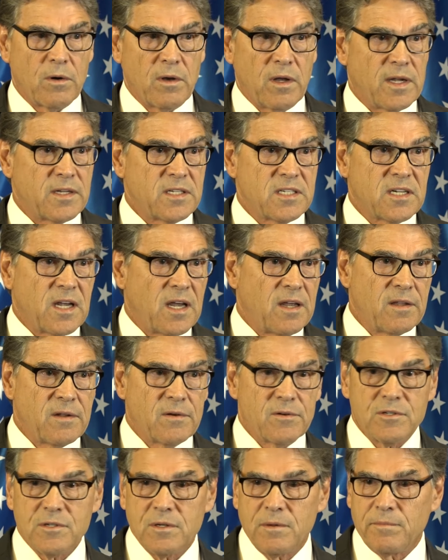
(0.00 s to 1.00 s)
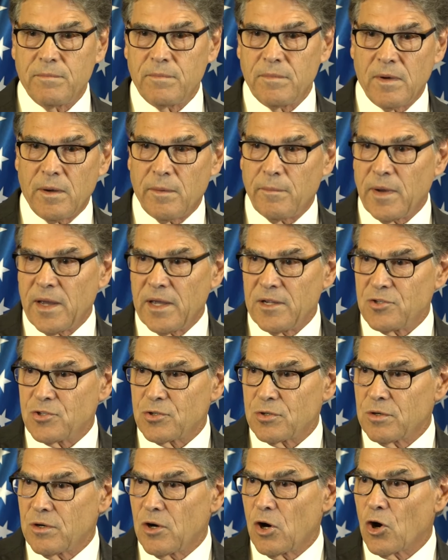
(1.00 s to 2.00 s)
let's say there's a, a
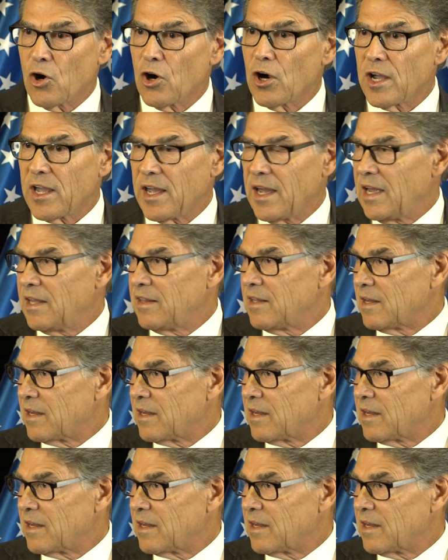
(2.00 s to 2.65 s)
major hurricane